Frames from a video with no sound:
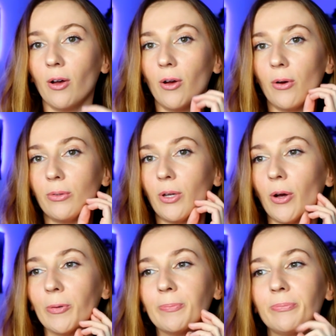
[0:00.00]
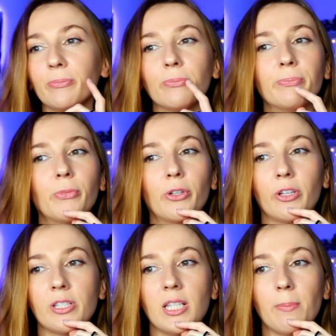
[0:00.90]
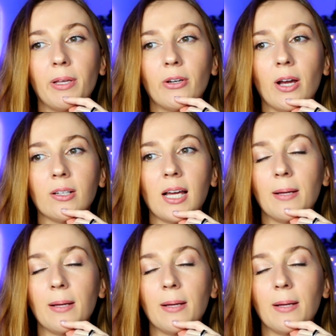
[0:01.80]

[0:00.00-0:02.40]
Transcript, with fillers: Oh no, mm, what are they gonna see in that playground?